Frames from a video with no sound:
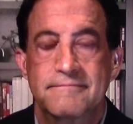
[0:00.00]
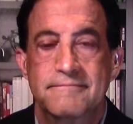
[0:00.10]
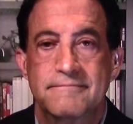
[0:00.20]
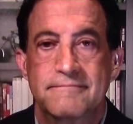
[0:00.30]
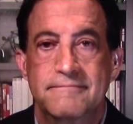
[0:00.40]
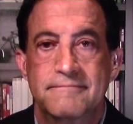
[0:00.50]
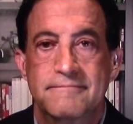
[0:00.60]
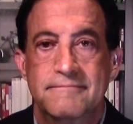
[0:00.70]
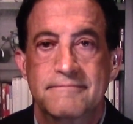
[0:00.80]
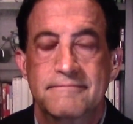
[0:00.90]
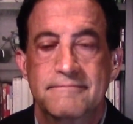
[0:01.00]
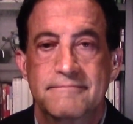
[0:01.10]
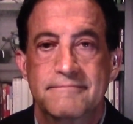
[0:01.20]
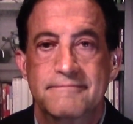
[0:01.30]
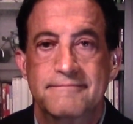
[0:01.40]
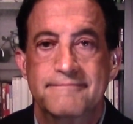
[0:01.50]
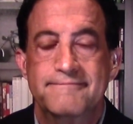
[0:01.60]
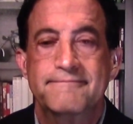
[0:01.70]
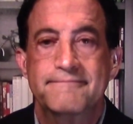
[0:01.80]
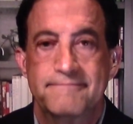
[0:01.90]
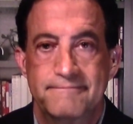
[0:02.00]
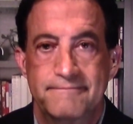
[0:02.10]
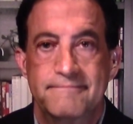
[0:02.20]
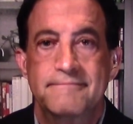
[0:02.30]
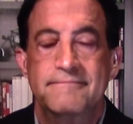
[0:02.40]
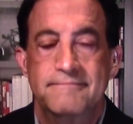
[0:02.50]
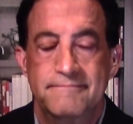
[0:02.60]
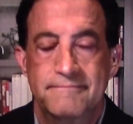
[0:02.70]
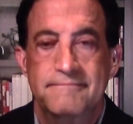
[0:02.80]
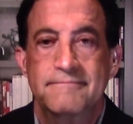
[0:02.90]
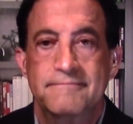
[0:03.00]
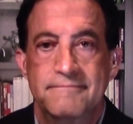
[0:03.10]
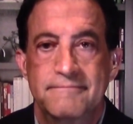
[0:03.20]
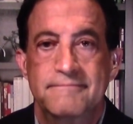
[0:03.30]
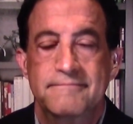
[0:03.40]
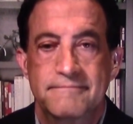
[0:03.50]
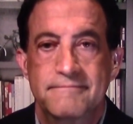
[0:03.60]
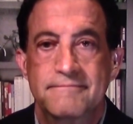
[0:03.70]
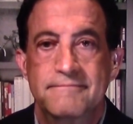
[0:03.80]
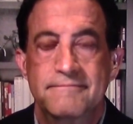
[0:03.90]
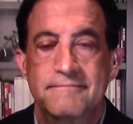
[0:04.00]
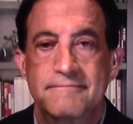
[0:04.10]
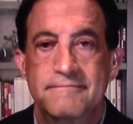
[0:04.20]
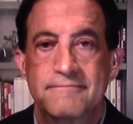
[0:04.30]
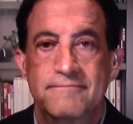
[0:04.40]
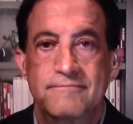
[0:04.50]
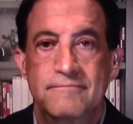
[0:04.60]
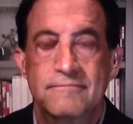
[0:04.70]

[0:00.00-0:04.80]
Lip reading: This person isn't speaking.